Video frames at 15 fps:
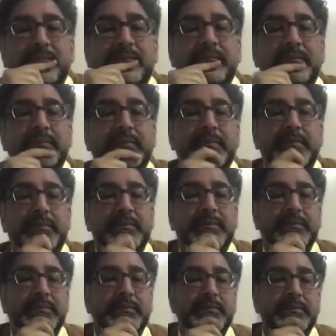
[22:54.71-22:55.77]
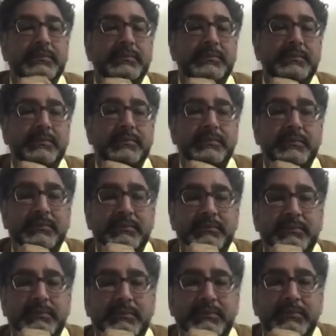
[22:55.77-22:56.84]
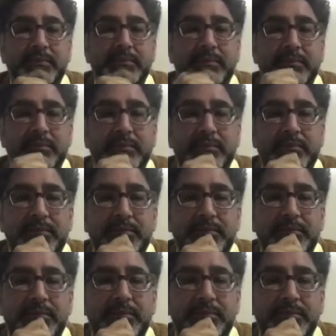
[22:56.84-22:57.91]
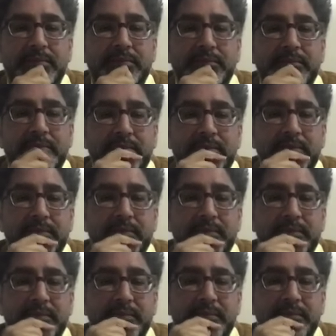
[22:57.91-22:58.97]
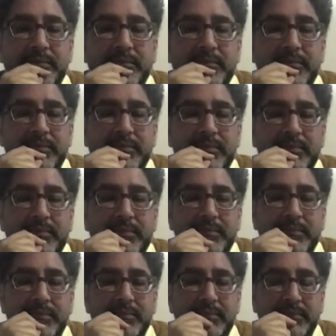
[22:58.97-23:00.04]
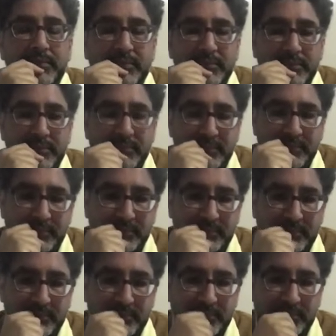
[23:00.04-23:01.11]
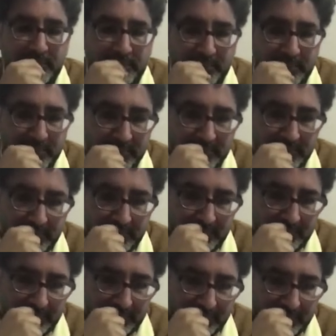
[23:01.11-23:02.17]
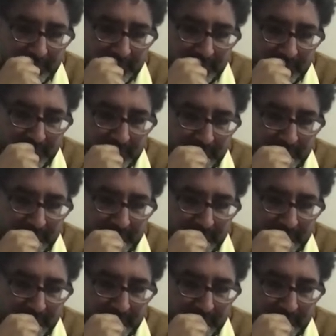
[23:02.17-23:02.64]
This person isn't speaking.